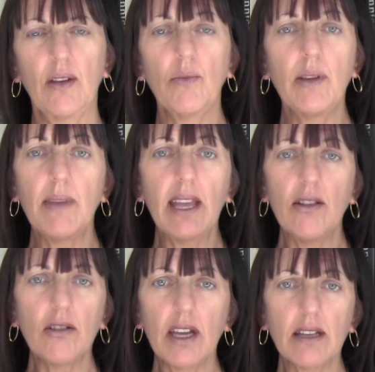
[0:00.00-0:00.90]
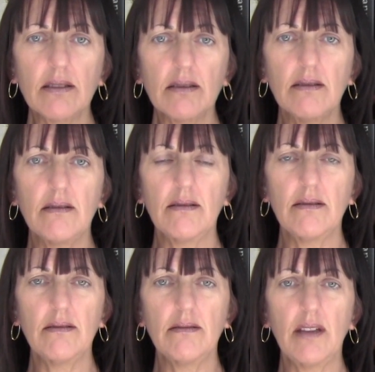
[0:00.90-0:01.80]
We may look at
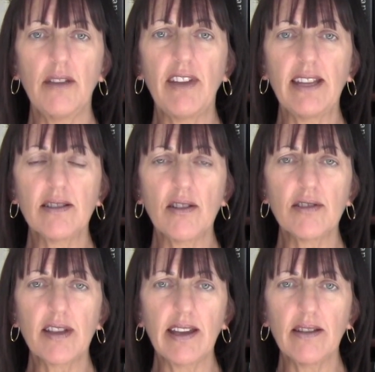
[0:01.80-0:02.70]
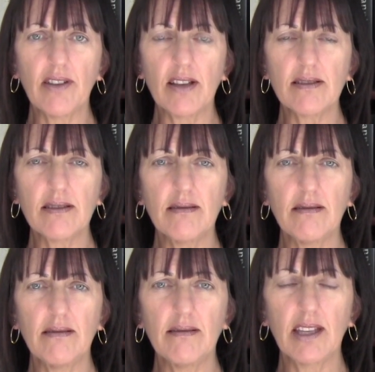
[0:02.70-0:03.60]
events outside of us
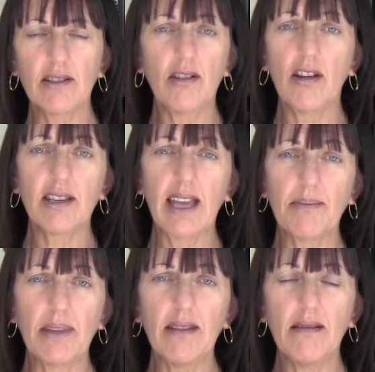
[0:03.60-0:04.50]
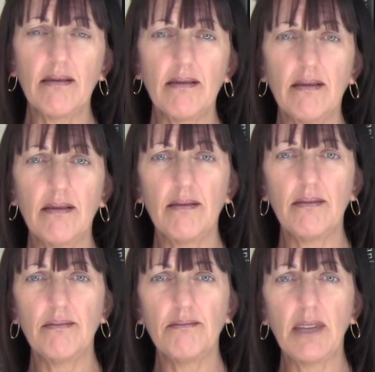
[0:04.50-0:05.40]
that are not happy,
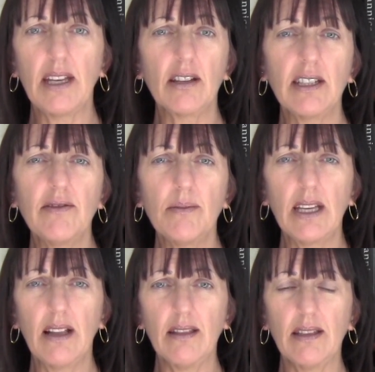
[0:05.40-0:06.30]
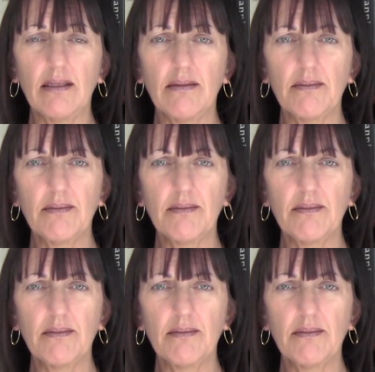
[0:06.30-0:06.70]
may not even be healthy.